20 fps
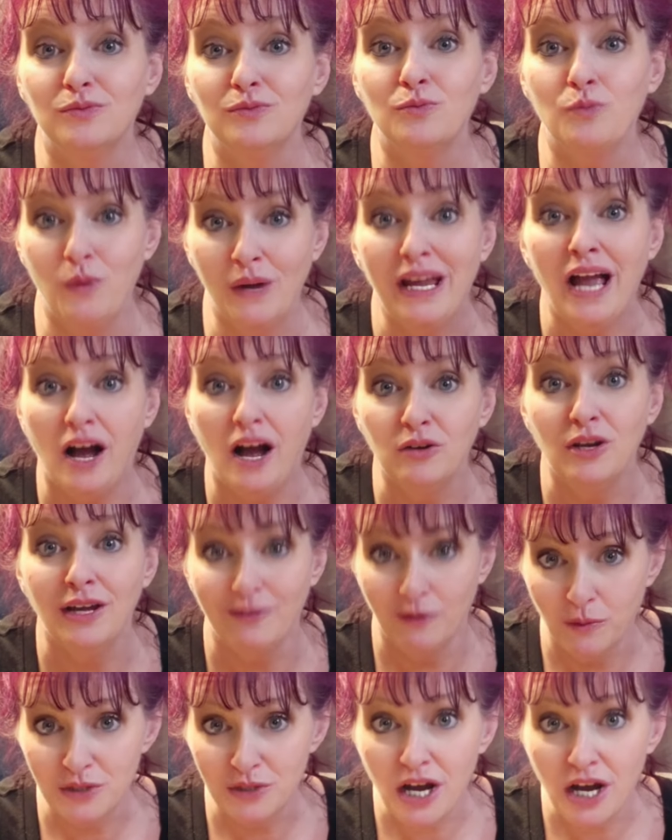We all know
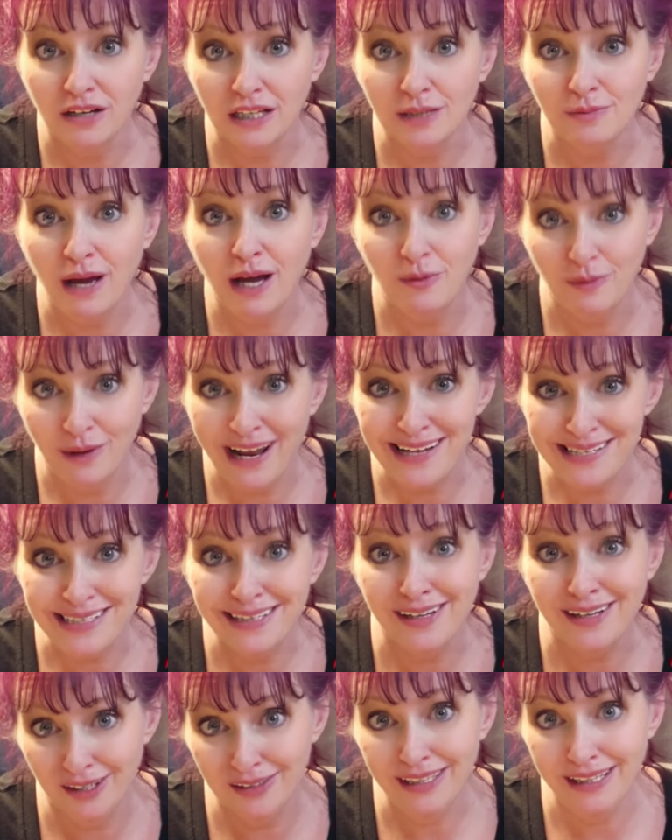what we're talking about when I
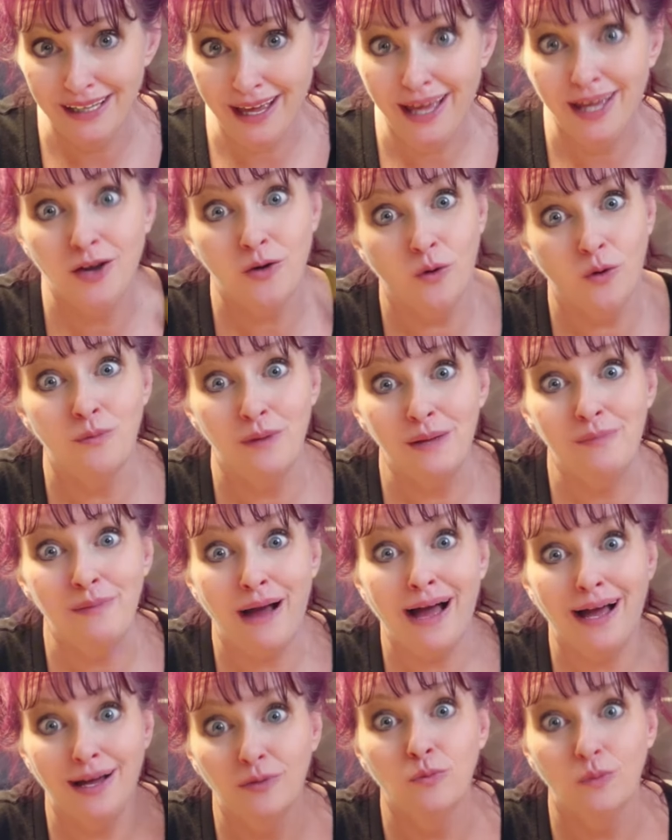say ugly cake or meat
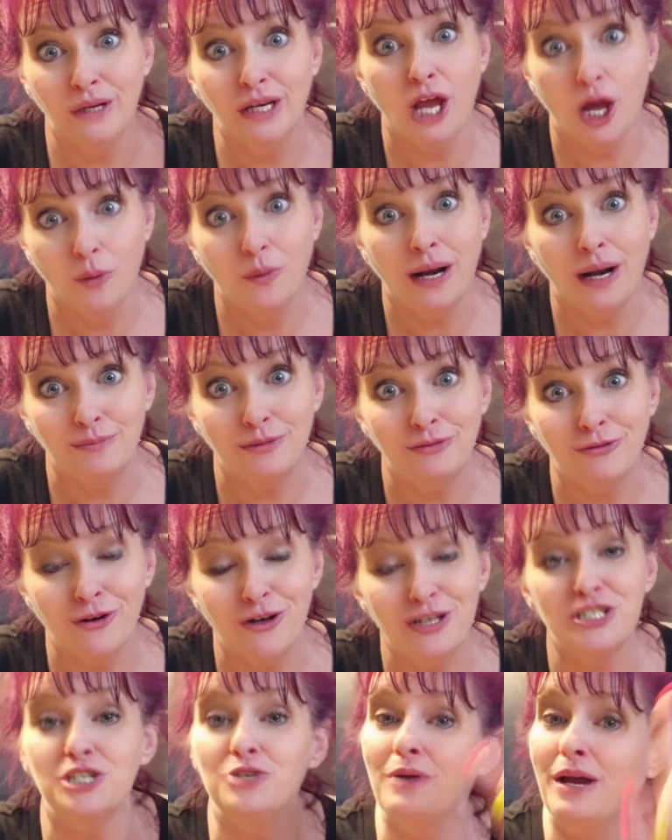pie. We know what I'm
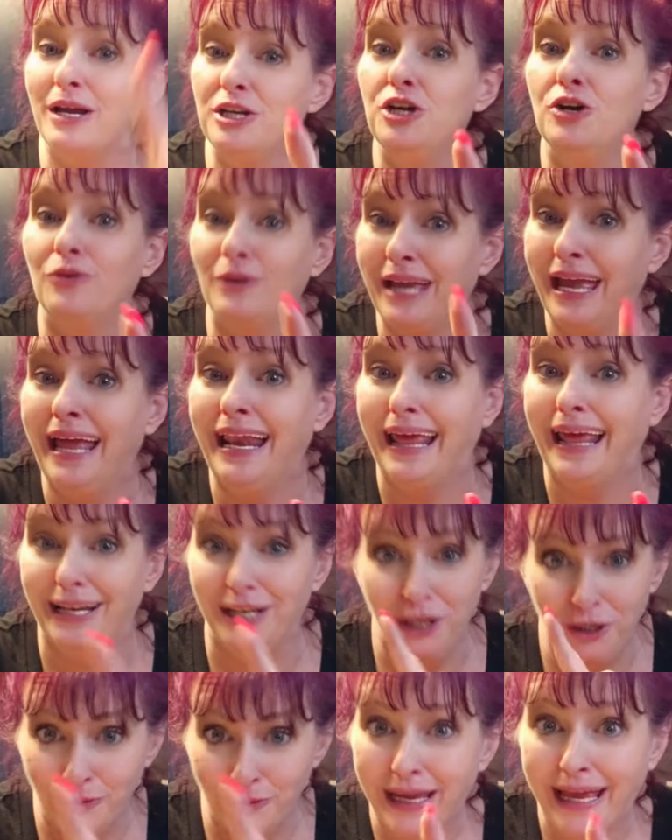referring to, and you'll get it.
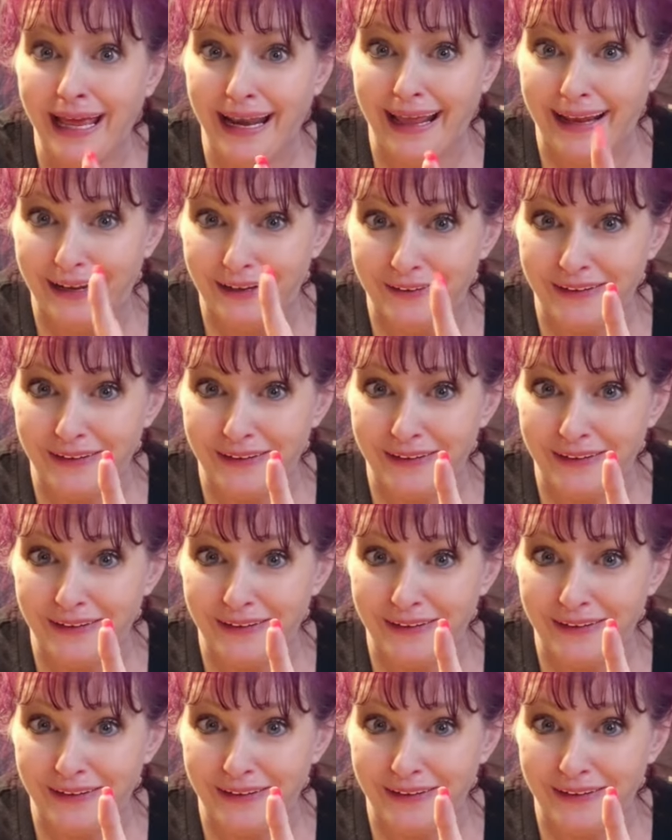You'll get it.